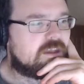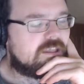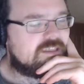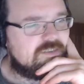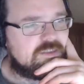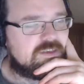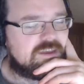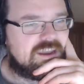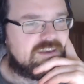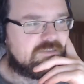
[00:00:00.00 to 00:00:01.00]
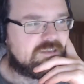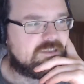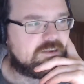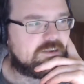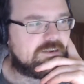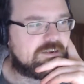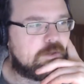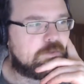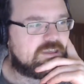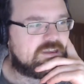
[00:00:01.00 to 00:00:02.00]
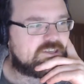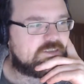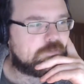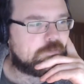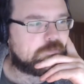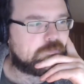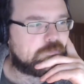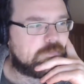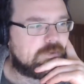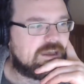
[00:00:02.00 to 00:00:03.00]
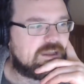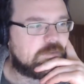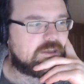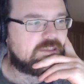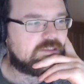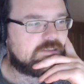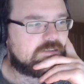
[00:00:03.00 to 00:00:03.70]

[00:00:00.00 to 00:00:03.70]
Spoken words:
Is there anything in Heresy that can lower the initiative of enemies?